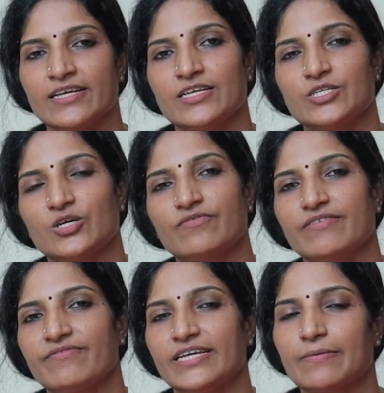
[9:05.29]
So
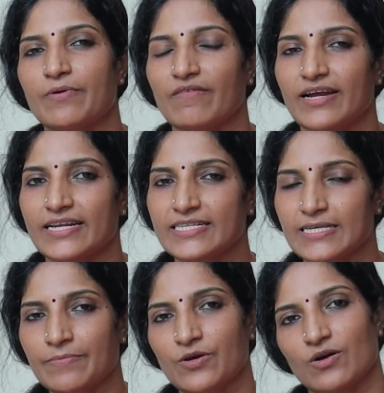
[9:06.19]
we are providing
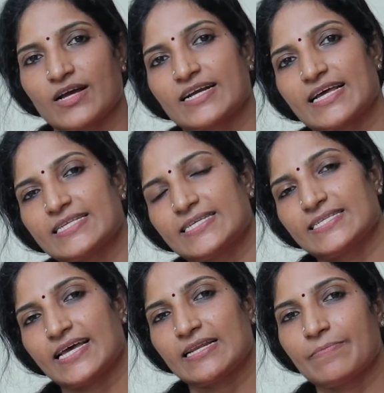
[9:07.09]
some yoga classes
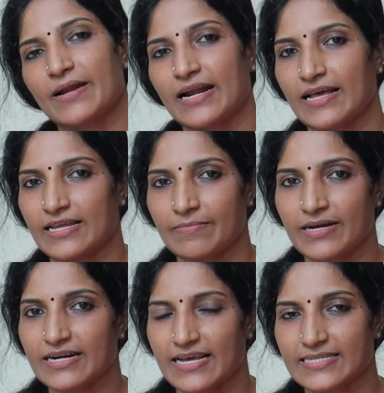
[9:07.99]
and
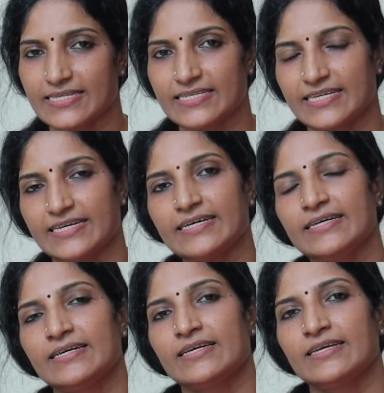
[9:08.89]
pranayama classes here.
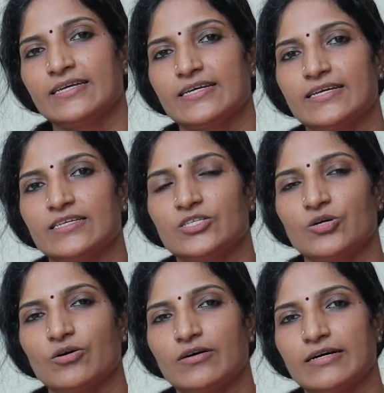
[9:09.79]

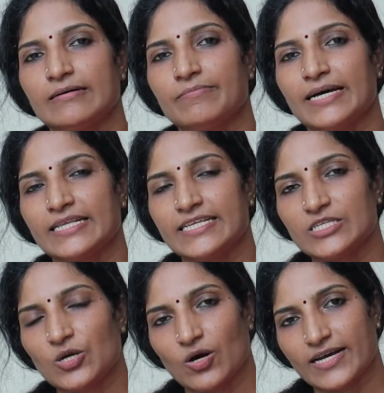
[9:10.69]
By this
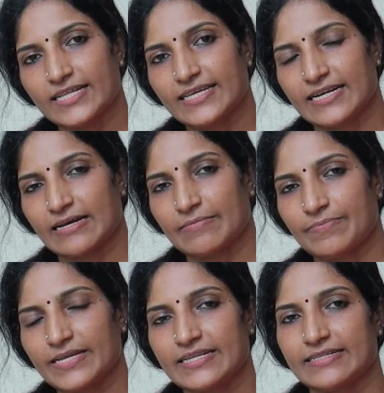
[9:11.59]
yoga
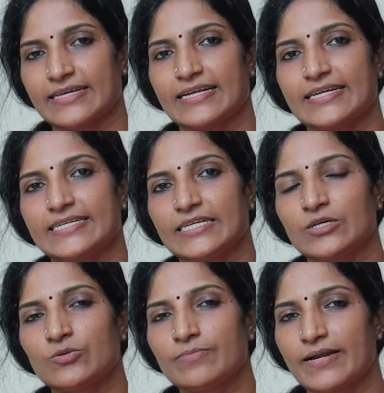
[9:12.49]
therapy, they are getting
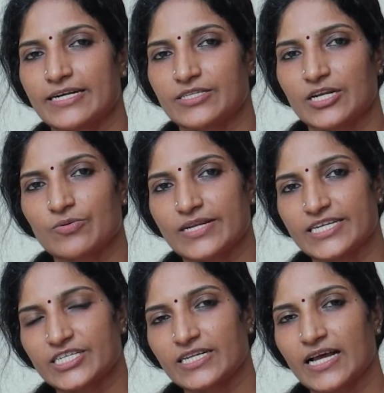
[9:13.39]
good blood
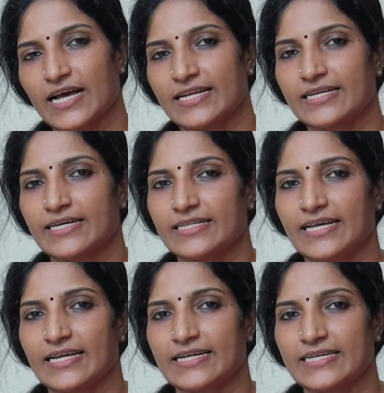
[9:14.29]
circulation, and they
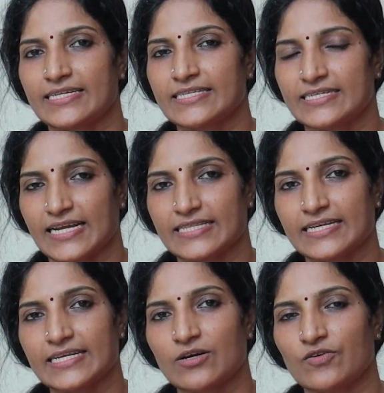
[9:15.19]
are getting
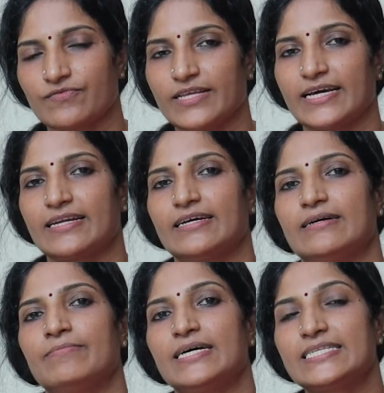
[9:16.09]
strengthening of their
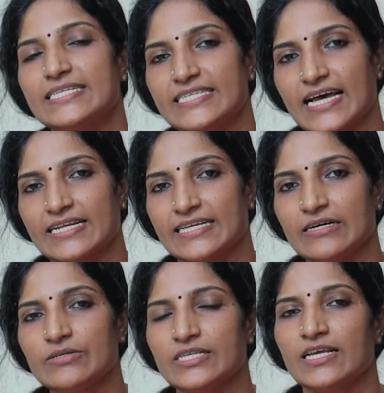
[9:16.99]
muscles and
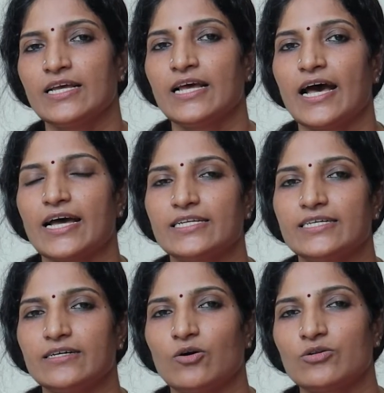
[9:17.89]
nerves. And
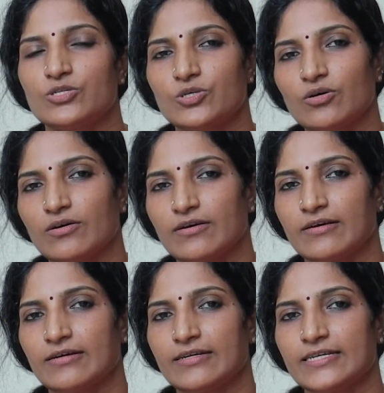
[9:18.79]
also
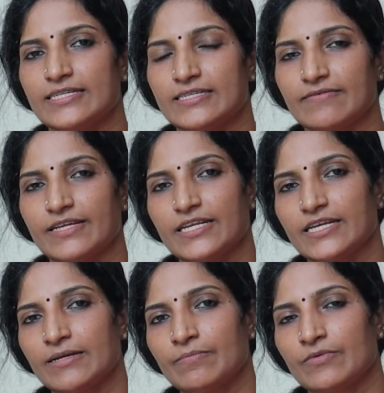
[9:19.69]
it's
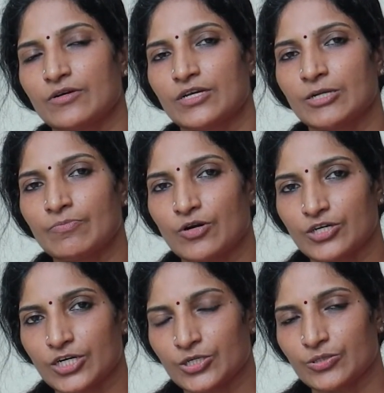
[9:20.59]
very
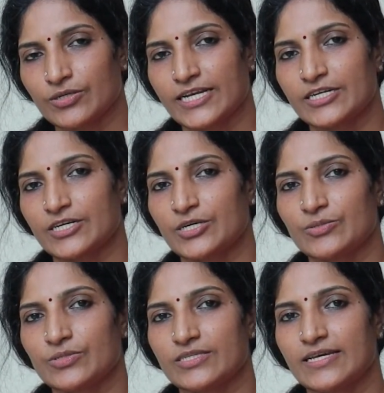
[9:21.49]
important to get
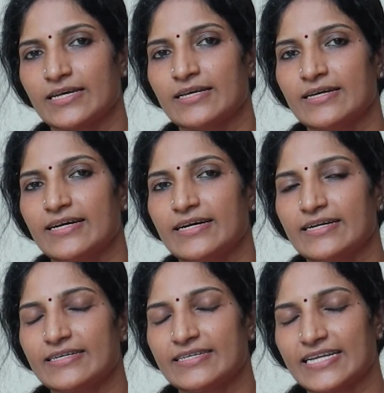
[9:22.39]
reduce the
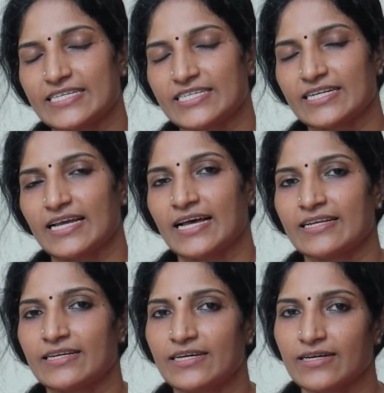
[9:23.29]
tension,
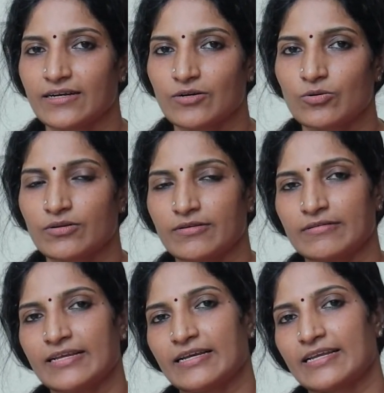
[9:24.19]
and
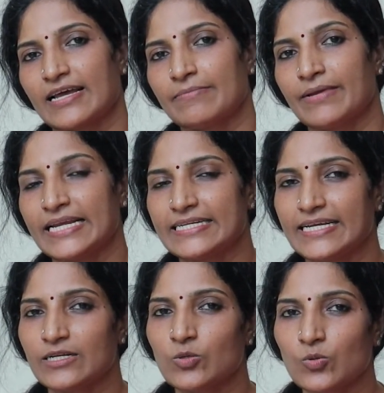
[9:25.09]
they can
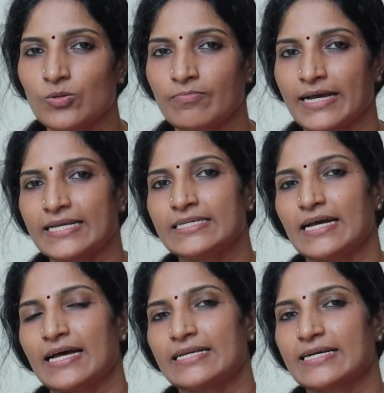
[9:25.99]
maintain cool mind
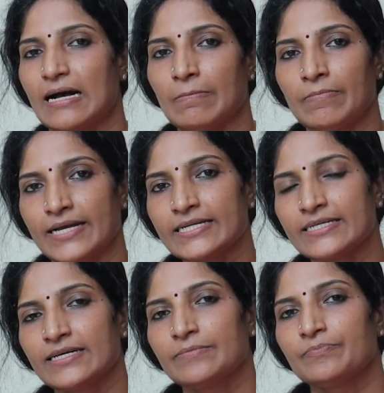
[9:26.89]
and calm mind.